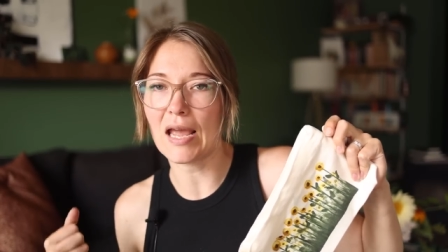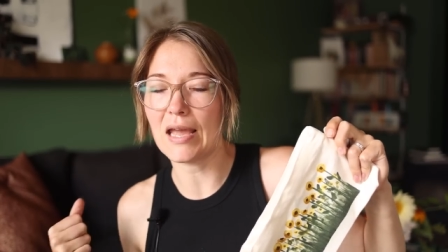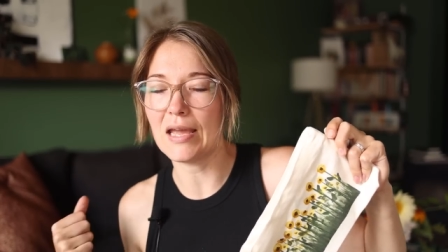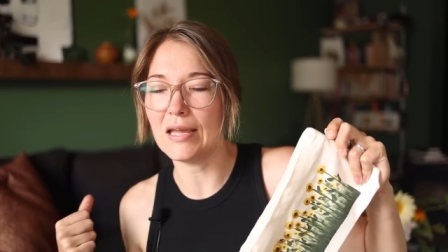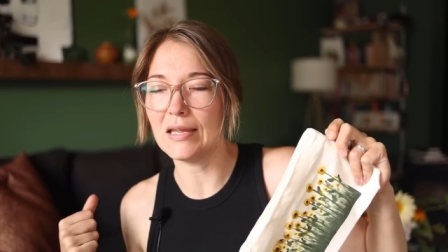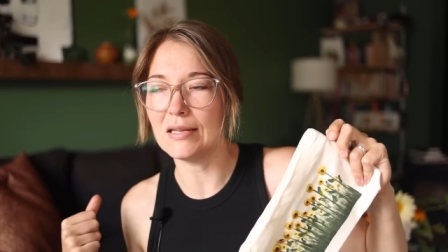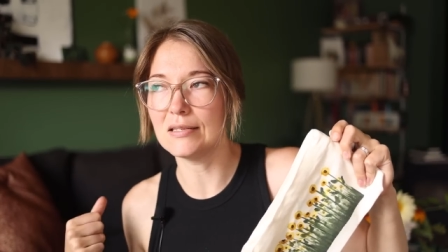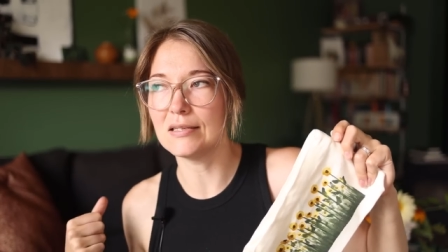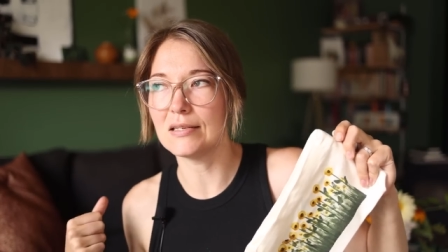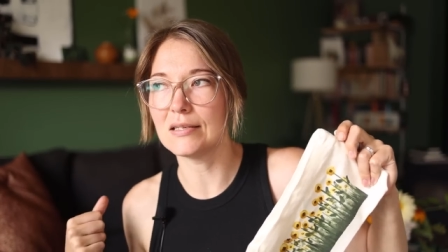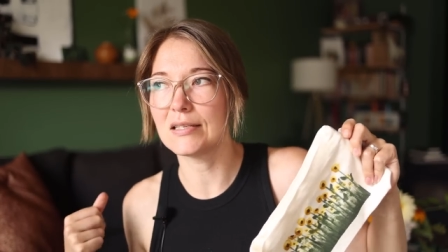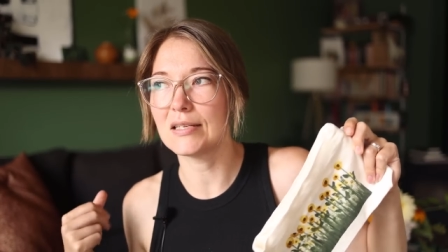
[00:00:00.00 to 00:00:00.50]

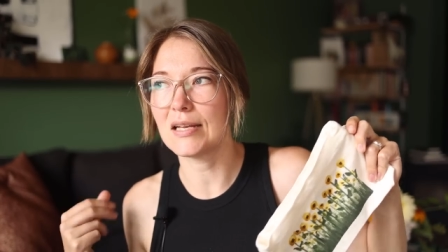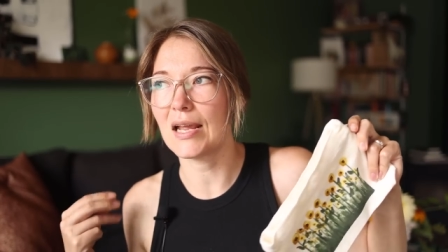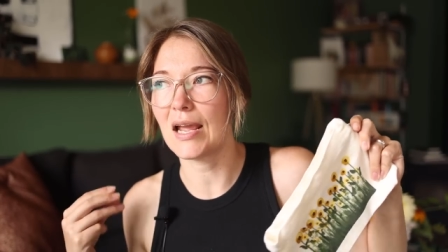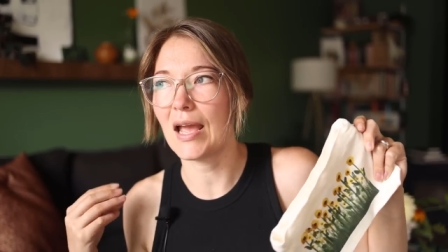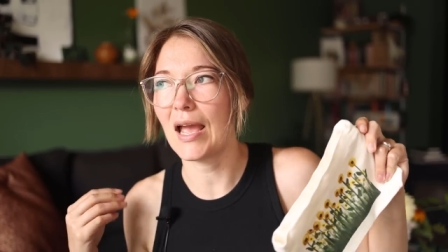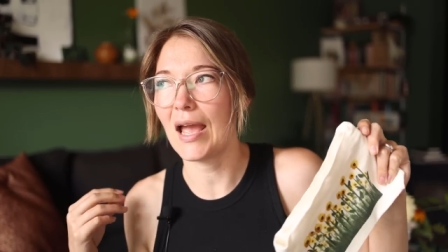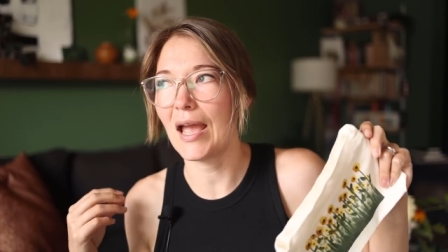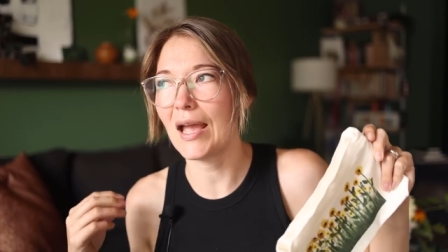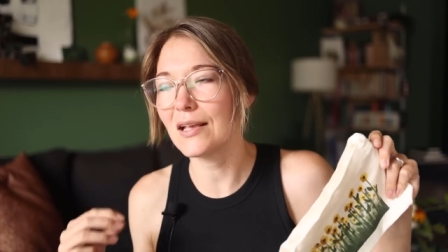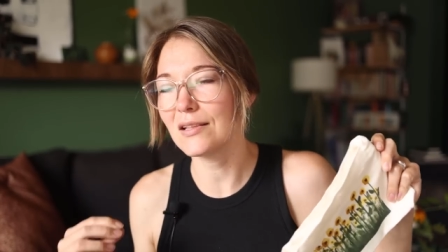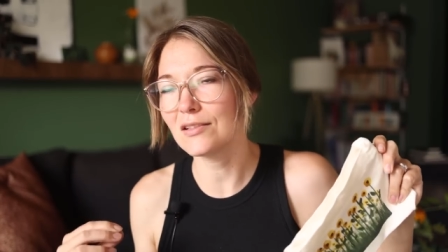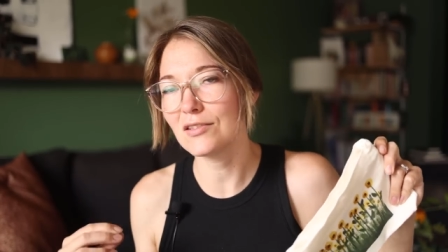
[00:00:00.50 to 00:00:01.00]
and
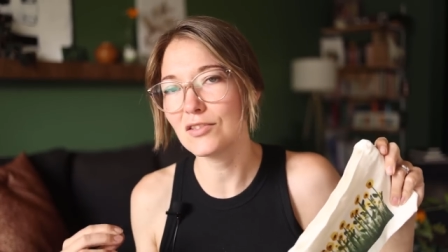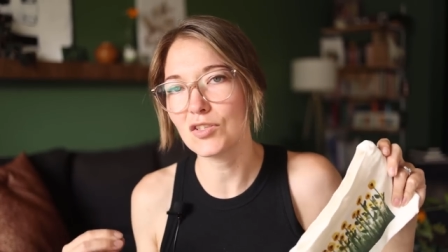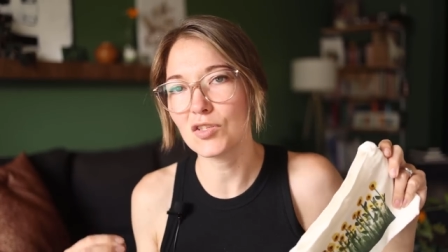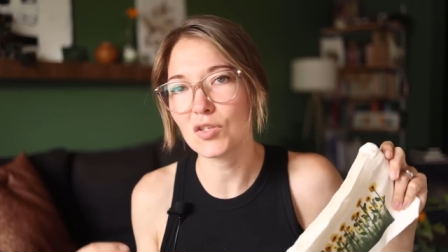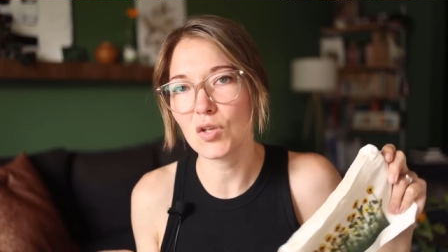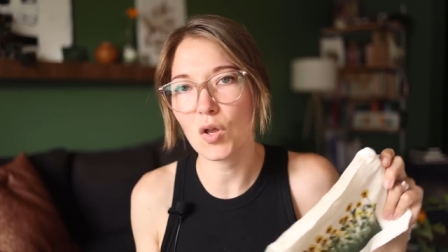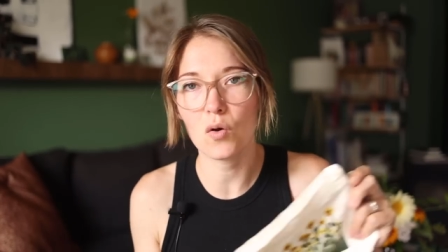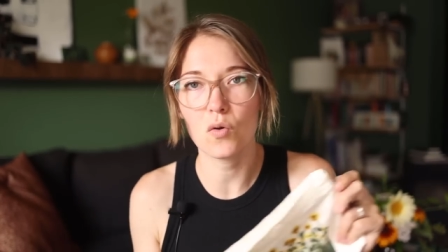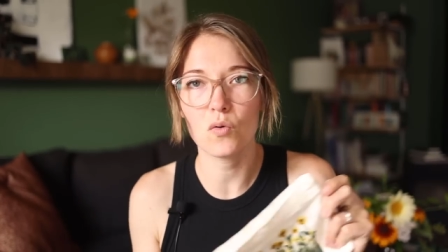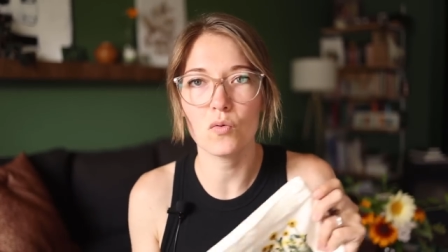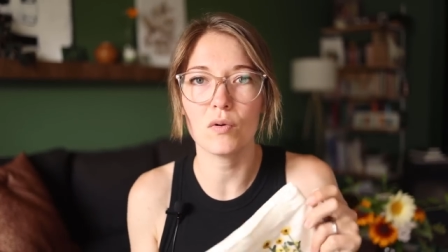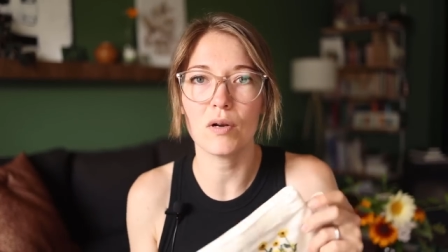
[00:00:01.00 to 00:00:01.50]
hand
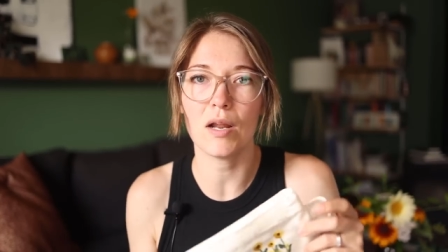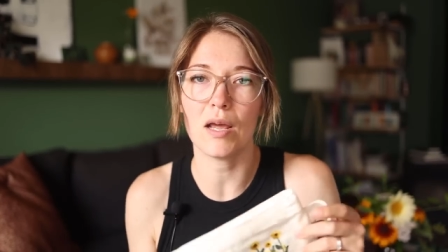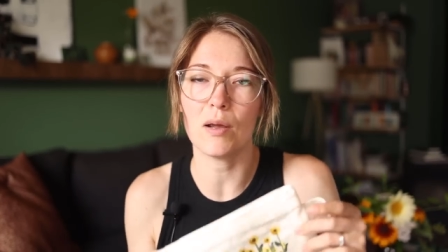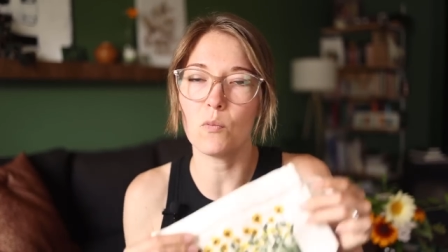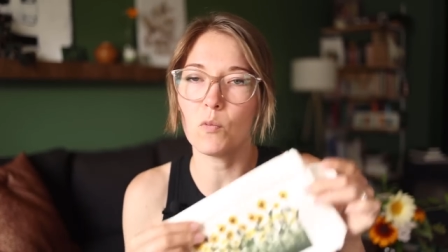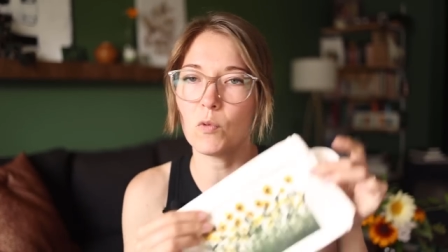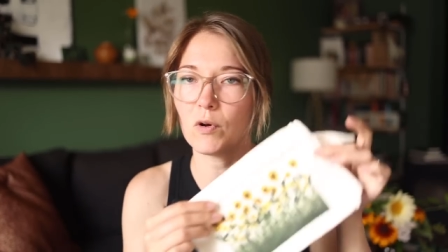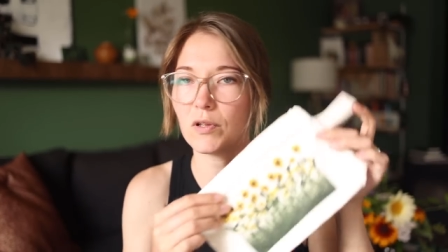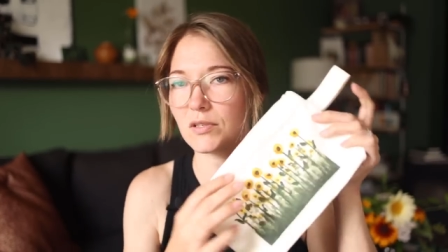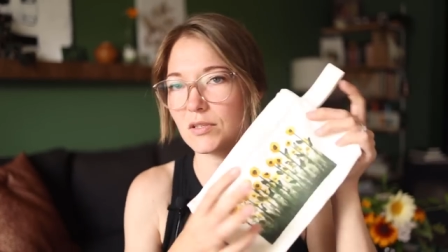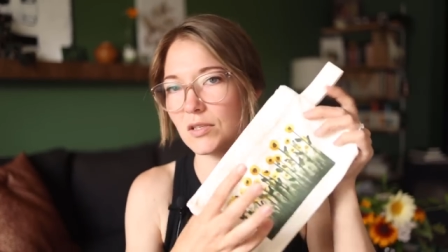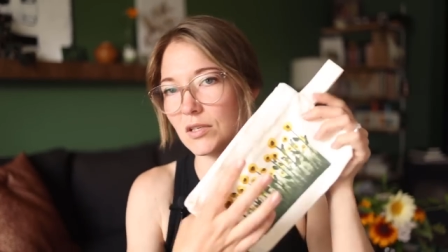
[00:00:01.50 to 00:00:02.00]
sewn
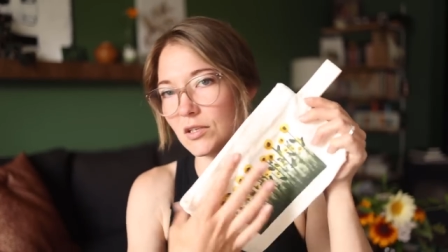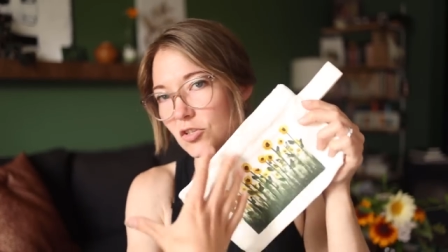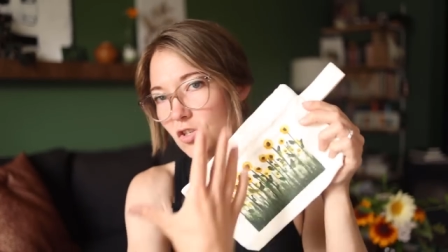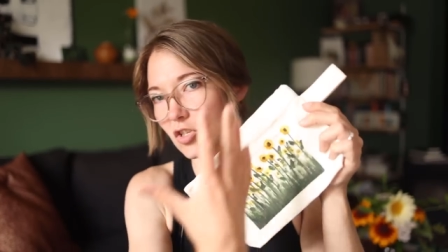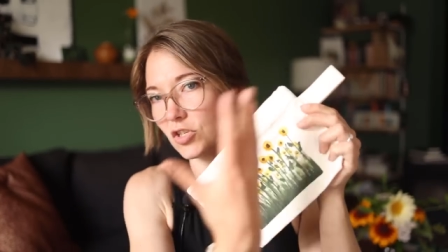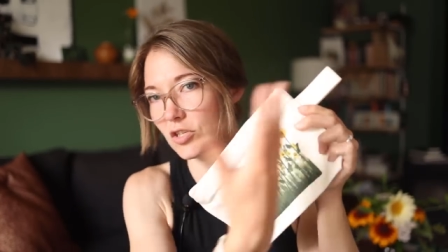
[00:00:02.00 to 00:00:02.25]
and ones that